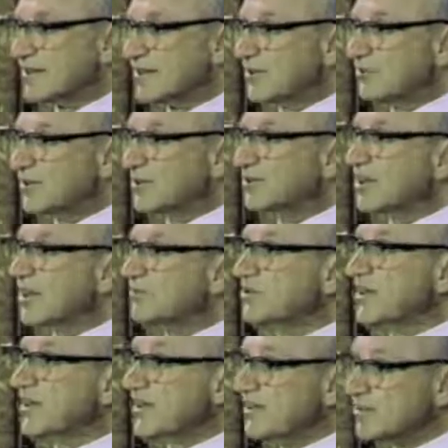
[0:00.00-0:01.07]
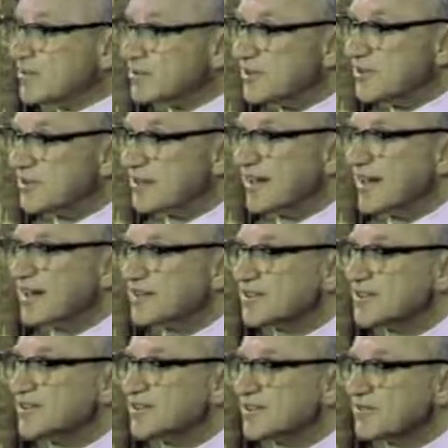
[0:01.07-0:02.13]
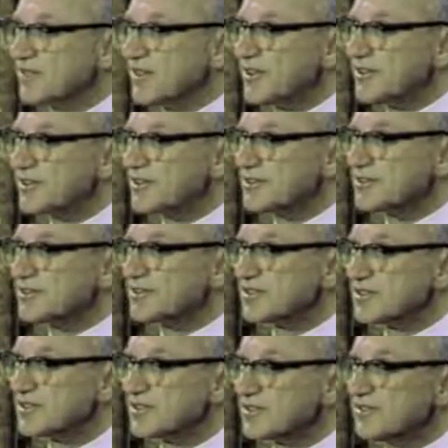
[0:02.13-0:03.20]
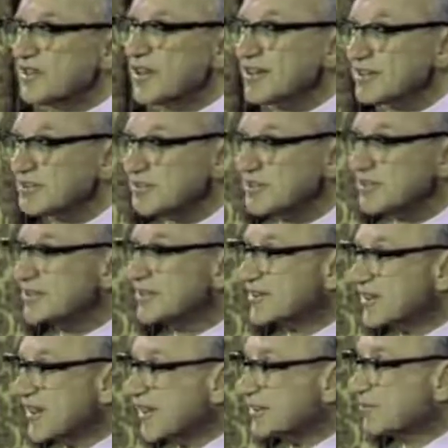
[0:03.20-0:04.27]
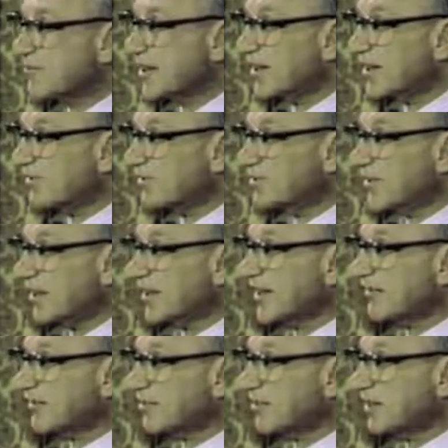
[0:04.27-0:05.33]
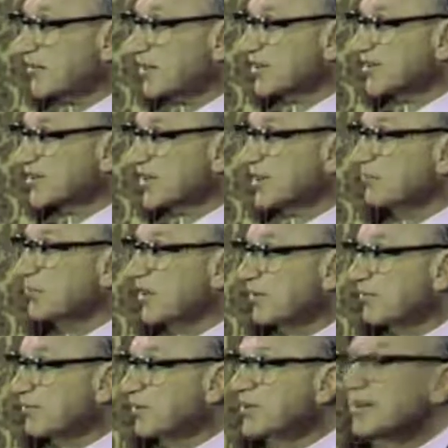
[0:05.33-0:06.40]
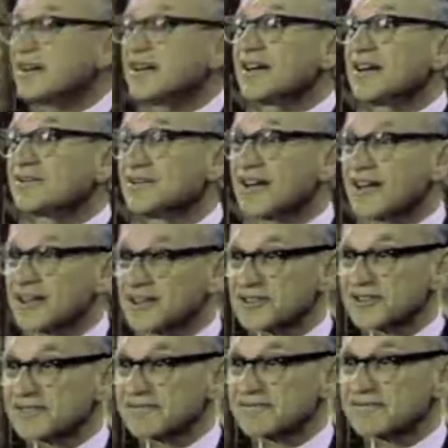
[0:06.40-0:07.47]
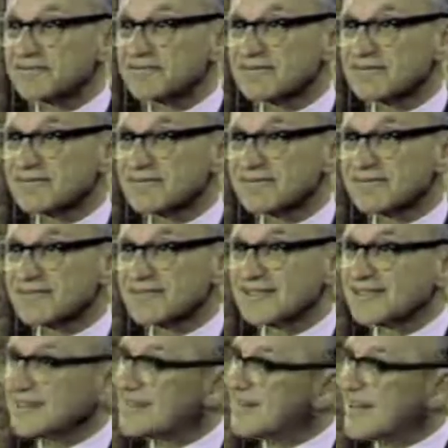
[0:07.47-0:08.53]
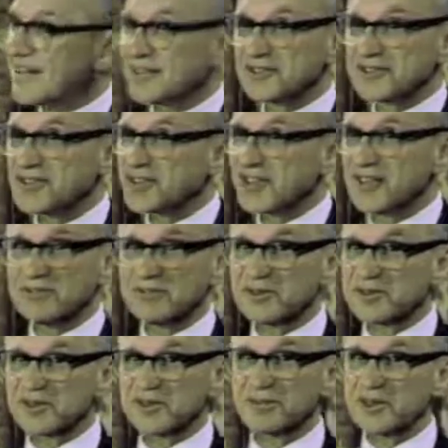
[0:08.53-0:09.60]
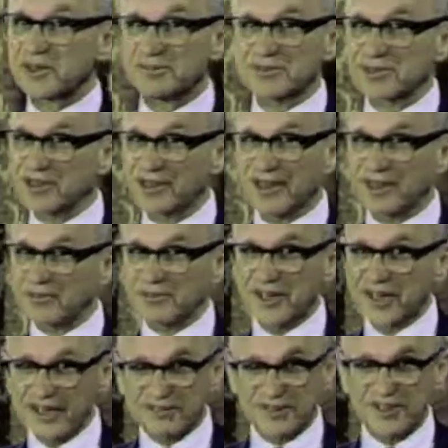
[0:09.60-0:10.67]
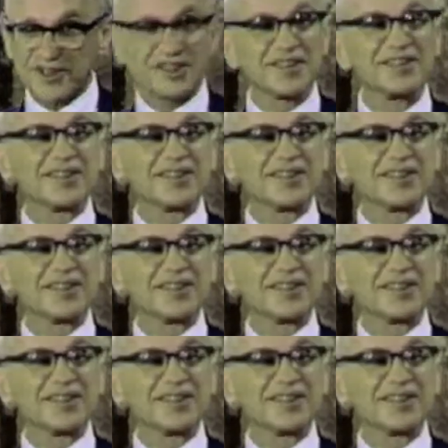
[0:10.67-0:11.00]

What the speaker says: when you come to increase taxes, does fairness consist of increasing the tax on everybody by the same number of dollars? I don't think even Mr. Blumenthal would have the